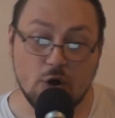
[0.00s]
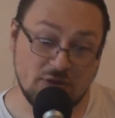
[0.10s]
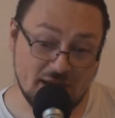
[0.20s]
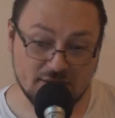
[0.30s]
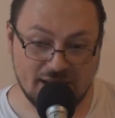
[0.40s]

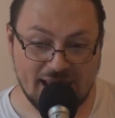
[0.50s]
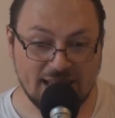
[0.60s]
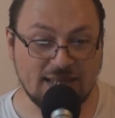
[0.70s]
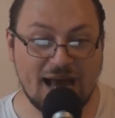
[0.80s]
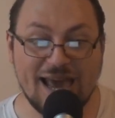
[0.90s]
On the other
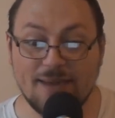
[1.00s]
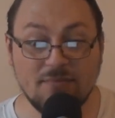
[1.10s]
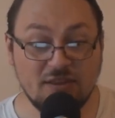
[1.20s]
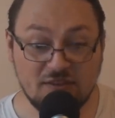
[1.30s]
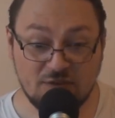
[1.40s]
hand, I
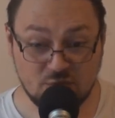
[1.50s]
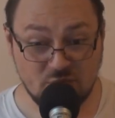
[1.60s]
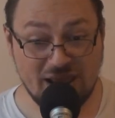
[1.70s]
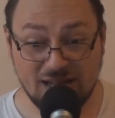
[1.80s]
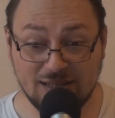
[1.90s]
am
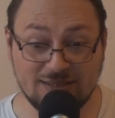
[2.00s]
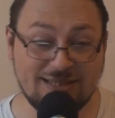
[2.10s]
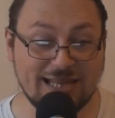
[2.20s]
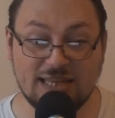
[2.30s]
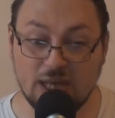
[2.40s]
thrilled
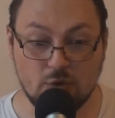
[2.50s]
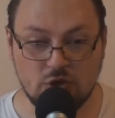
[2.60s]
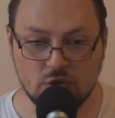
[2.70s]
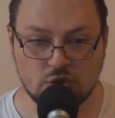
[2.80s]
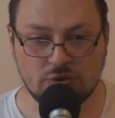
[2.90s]
that no
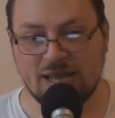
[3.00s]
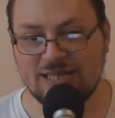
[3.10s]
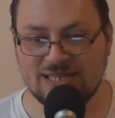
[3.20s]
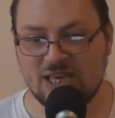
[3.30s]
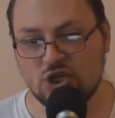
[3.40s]
news
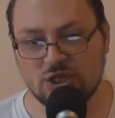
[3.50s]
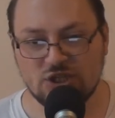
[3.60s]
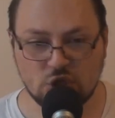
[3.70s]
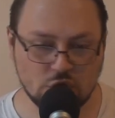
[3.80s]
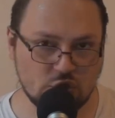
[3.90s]

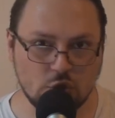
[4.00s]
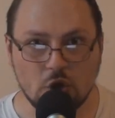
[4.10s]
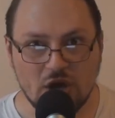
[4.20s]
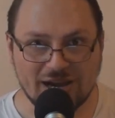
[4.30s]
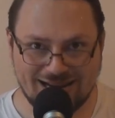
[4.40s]
organization sought to
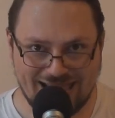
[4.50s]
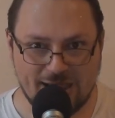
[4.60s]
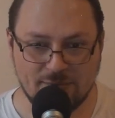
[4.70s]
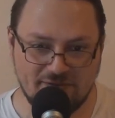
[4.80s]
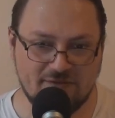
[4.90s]

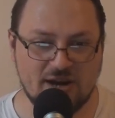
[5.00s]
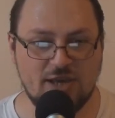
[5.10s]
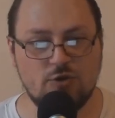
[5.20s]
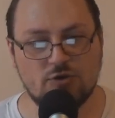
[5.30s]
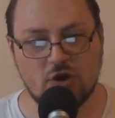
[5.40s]
clarify
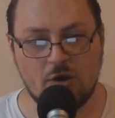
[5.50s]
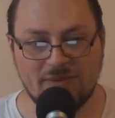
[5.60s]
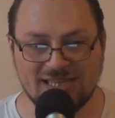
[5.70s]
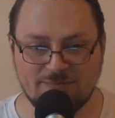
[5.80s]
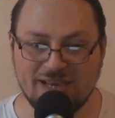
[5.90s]
your
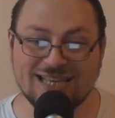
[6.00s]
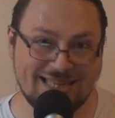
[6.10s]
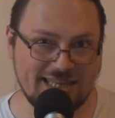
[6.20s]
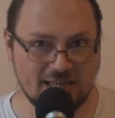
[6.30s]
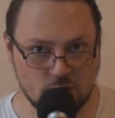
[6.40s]
comments because
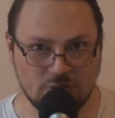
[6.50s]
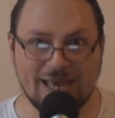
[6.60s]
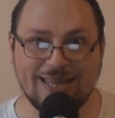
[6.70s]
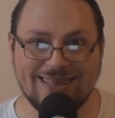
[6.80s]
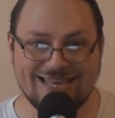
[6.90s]
they don't
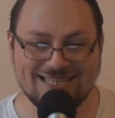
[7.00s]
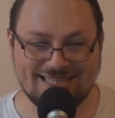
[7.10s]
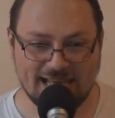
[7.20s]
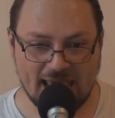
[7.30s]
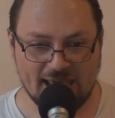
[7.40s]

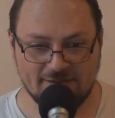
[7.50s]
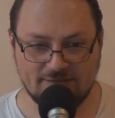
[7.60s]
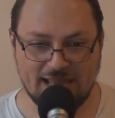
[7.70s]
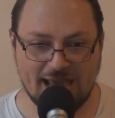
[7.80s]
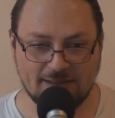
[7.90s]

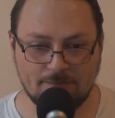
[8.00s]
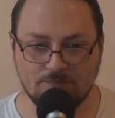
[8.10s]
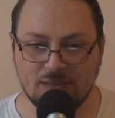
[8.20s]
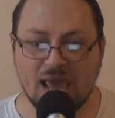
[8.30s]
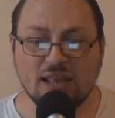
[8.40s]
deserve that.
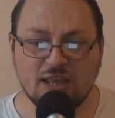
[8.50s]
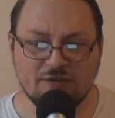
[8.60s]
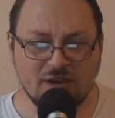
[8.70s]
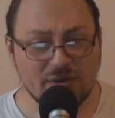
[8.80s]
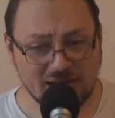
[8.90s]

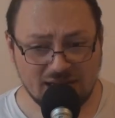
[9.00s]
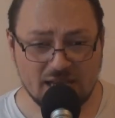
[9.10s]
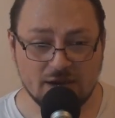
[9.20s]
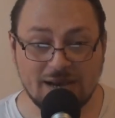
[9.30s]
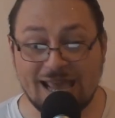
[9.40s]
They're very
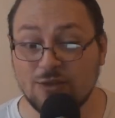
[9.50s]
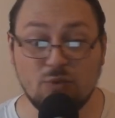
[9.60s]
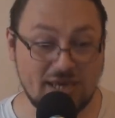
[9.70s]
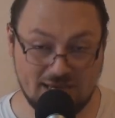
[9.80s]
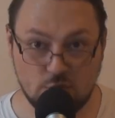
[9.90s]
clear and
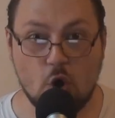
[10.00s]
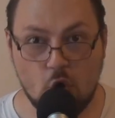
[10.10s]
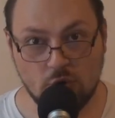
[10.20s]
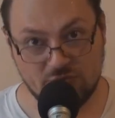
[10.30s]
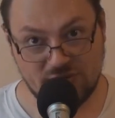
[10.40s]
we can
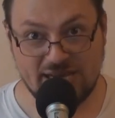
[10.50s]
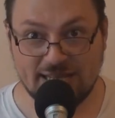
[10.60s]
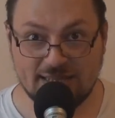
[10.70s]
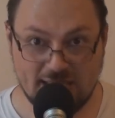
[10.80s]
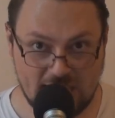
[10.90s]
all
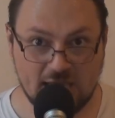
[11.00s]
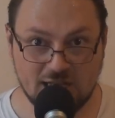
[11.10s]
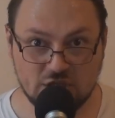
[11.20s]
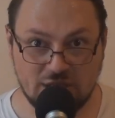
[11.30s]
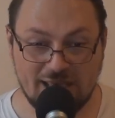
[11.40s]
read the
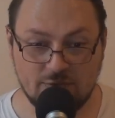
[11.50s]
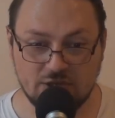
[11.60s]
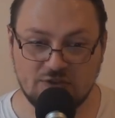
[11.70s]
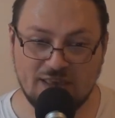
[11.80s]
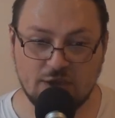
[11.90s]
English
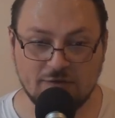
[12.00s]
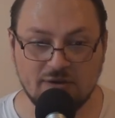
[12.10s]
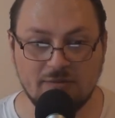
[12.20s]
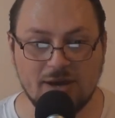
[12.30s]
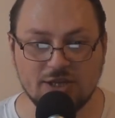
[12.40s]
language, thank you
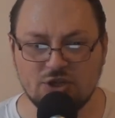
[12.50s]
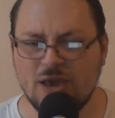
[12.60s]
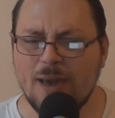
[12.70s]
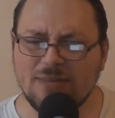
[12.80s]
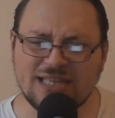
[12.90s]
very much.
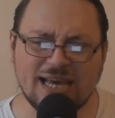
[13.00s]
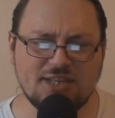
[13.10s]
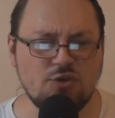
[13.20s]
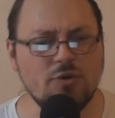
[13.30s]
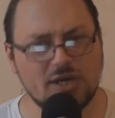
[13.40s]

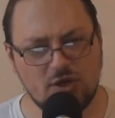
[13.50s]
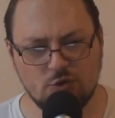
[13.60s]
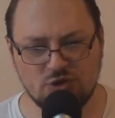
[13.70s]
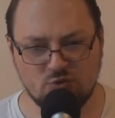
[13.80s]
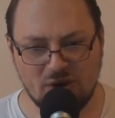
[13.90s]
Besides, you
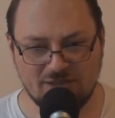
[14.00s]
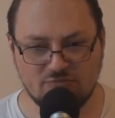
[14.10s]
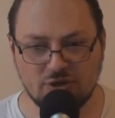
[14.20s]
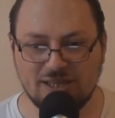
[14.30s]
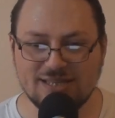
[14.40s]
accused white
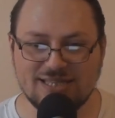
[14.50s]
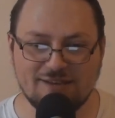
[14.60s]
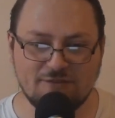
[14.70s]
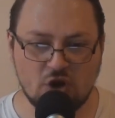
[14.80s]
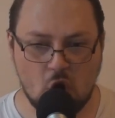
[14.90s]
Britons
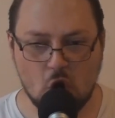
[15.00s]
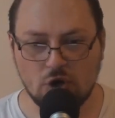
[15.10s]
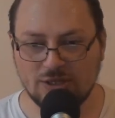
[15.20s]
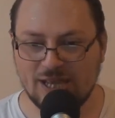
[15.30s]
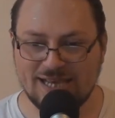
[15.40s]
of
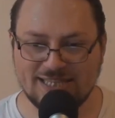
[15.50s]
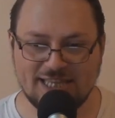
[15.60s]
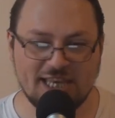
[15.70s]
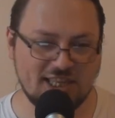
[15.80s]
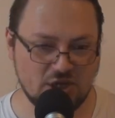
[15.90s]

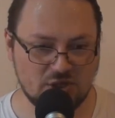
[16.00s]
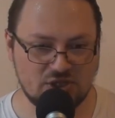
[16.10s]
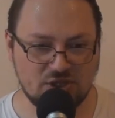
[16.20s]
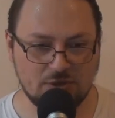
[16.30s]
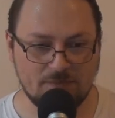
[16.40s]
colonizing
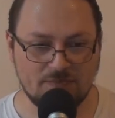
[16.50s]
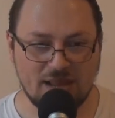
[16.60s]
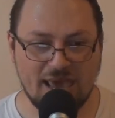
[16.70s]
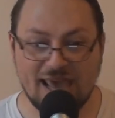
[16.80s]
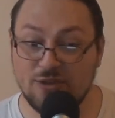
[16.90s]
Dalston,
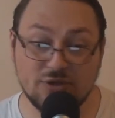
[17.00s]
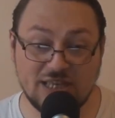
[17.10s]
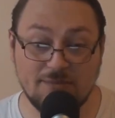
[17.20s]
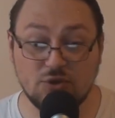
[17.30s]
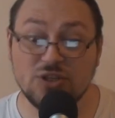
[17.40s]
and you
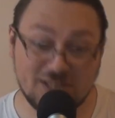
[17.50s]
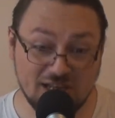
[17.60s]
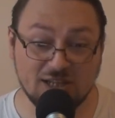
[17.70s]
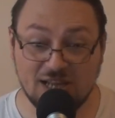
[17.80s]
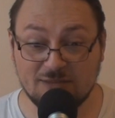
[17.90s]
seem to
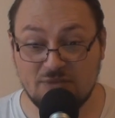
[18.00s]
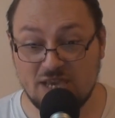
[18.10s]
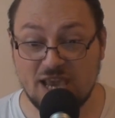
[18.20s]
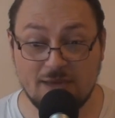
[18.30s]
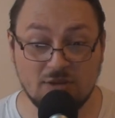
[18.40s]
still not
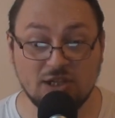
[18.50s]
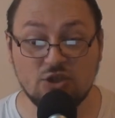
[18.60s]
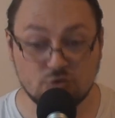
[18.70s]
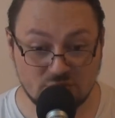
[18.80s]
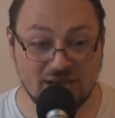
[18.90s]
being able
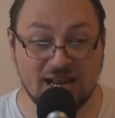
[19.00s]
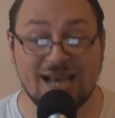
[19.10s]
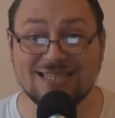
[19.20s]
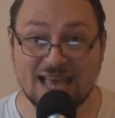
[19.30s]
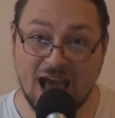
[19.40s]
to
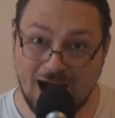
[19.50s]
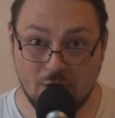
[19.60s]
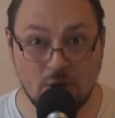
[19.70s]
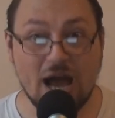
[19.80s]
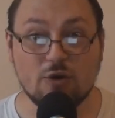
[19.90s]
realize
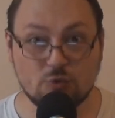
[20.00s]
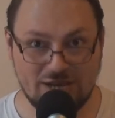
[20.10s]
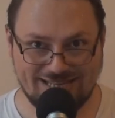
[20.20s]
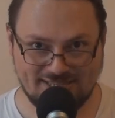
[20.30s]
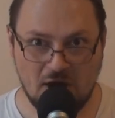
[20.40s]
how
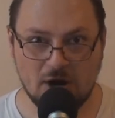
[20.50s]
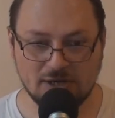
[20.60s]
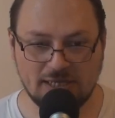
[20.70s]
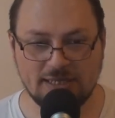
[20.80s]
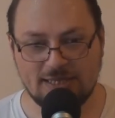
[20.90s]

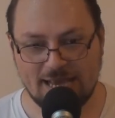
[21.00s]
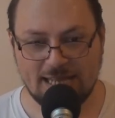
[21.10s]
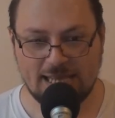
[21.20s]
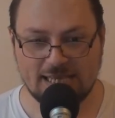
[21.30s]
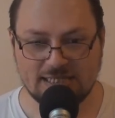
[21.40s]
retarded
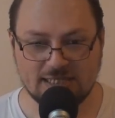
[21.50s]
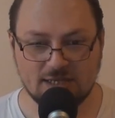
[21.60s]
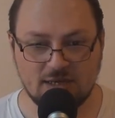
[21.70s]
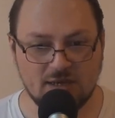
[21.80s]
that is.